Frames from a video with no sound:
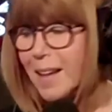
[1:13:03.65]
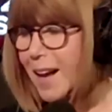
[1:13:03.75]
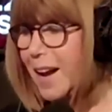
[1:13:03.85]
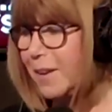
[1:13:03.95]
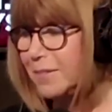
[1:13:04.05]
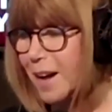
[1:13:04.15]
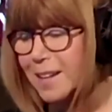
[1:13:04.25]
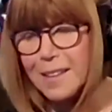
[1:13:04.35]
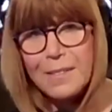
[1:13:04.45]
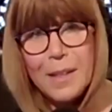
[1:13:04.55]
I have
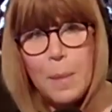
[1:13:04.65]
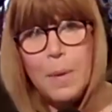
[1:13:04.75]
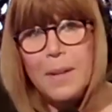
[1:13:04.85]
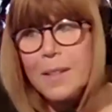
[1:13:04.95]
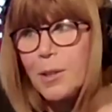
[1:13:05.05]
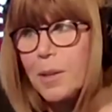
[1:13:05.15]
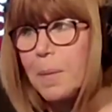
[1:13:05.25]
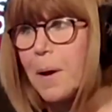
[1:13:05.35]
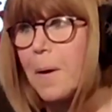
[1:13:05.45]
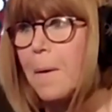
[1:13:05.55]
not given up on the dream.
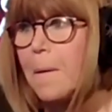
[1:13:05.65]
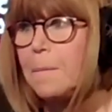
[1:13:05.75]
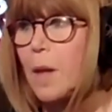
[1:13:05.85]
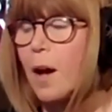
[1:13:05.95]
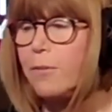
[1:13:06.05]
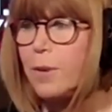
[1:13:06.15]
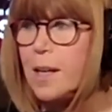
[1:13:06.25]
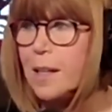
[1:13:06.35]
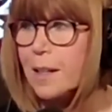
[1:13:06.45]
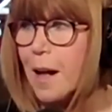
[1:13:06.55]

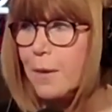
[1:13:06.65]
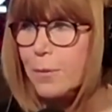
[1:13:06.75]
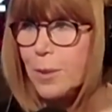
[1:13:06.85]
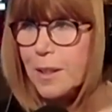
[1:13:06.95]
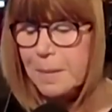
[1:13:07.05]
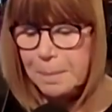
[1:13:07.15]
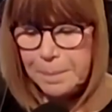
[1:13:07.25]
Freddie in California.